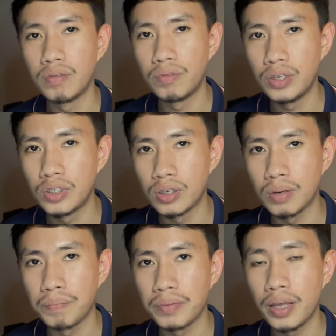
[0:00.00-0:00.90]
visa.
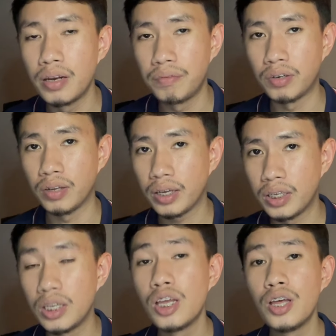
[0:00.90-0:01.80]
And if you're
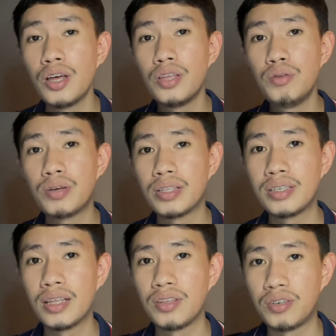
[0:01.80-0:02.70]
lucky, you can
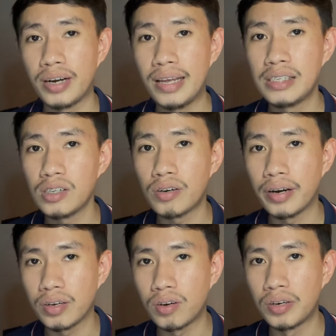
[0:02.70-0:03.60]
get your
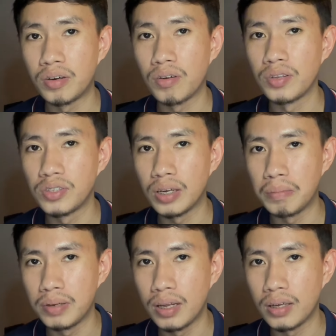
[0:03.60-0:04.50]
ACRI card on the
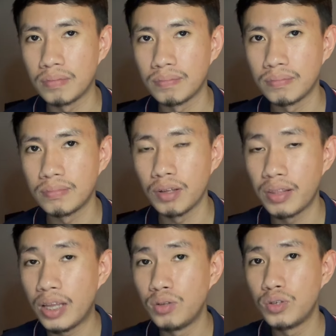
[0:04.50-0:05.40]
same day. Now,
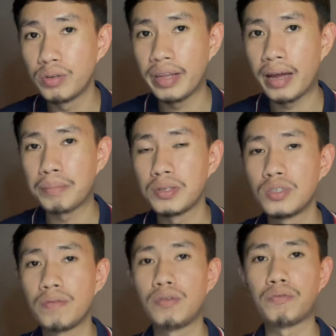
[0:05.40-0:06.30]
that usually
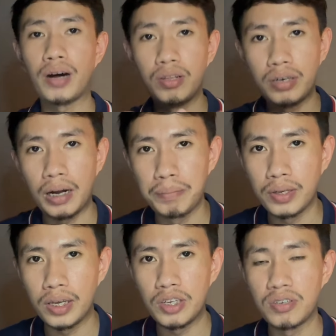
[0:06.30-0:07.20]
happens if you file your
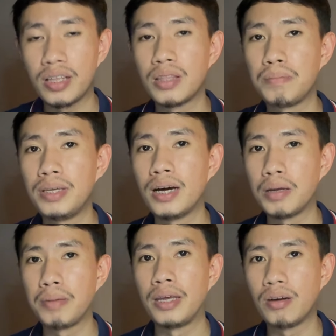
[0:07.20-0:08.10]
application at the BI
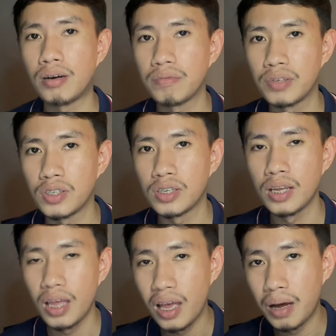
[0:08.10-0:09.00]
main office.
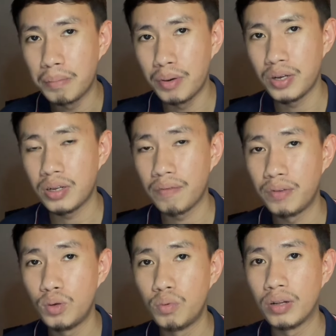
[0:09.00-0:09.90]
But if
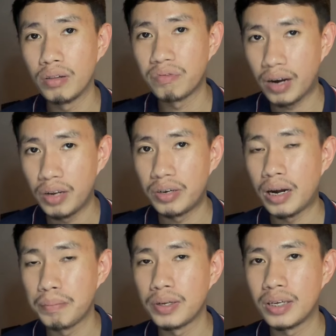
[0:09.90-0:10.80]
you will file your
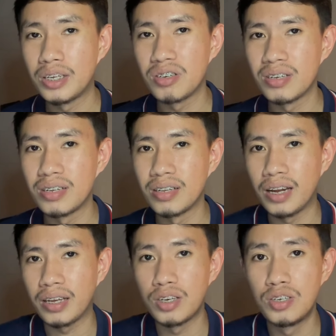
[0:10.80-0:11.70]
application
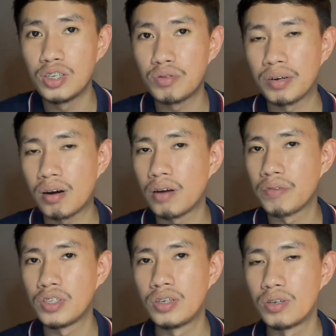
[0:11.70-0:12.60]
like a district
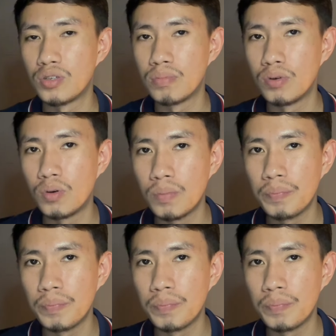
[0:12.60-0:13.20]
office here in Cebu,